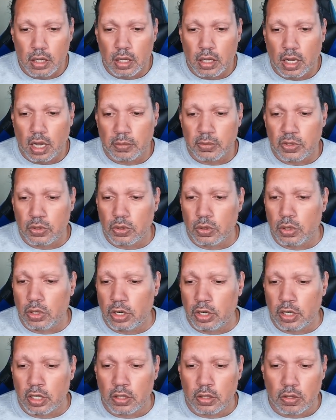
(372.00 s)
I'm still
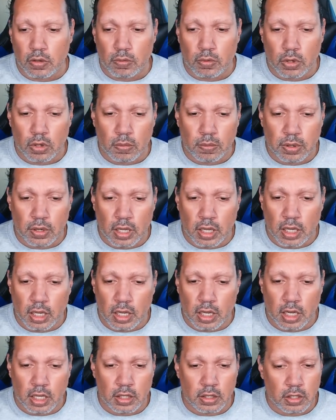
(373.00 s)
learning the role play
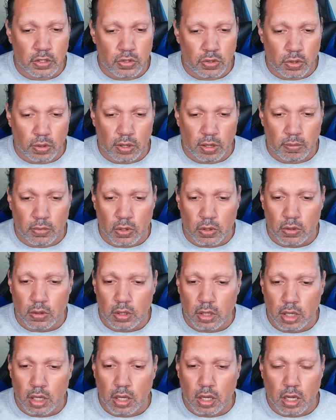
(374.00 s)
and the story mode.
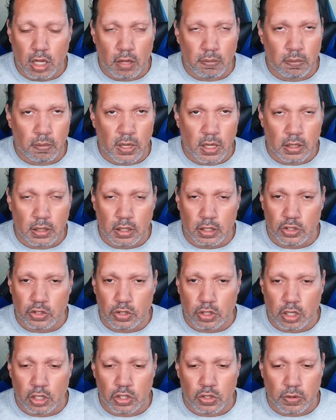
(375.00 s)
Among Us,
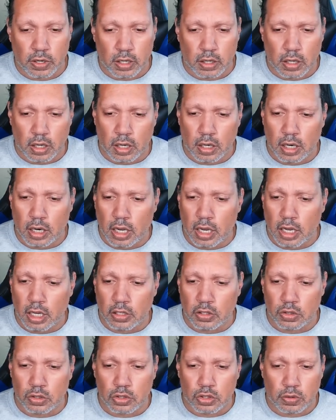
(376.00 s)
Star Trek
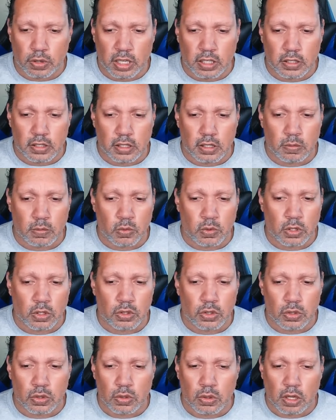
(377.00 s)
Online, Train Sim World
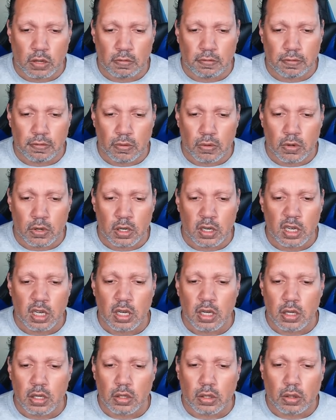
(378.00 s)
2 and 4,
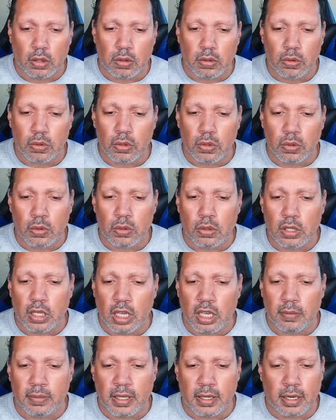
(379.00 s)
Cluedo
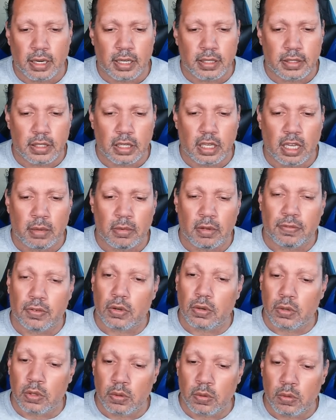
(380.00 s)
game, the classic game of
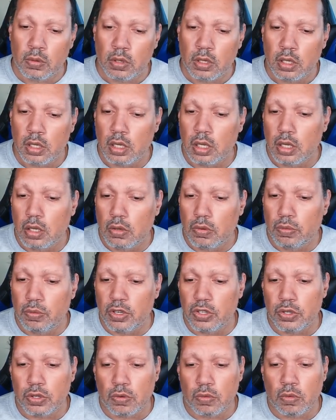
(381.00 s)
Clue,
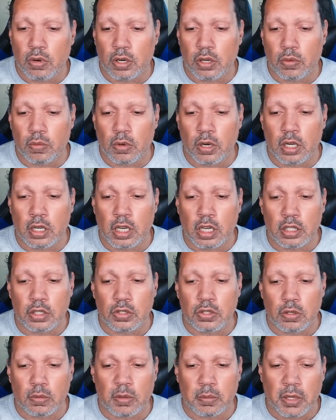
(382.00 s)
Whistle 101, and
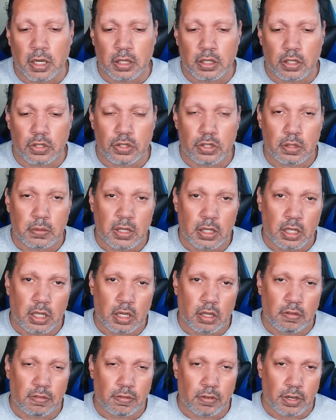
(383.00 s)
Supermarket
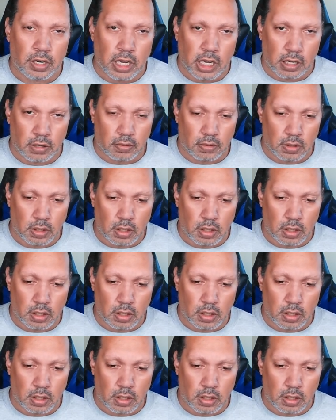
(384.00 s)
Simulator for now.